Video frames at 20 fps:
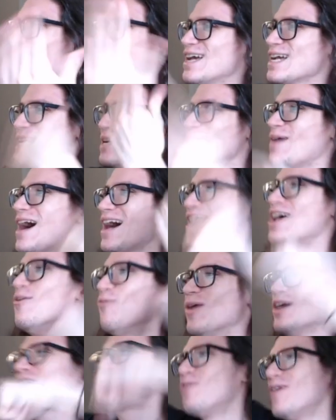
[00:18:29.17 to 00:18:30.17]
Come on,
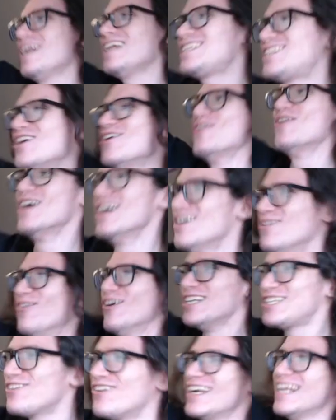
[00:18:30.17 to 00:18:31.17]

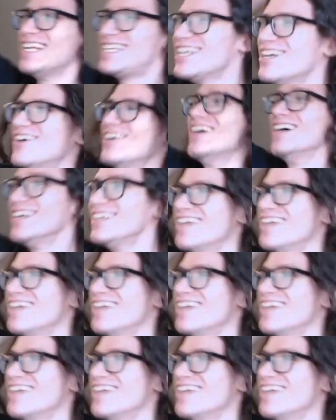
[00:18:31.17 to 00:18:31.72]
122.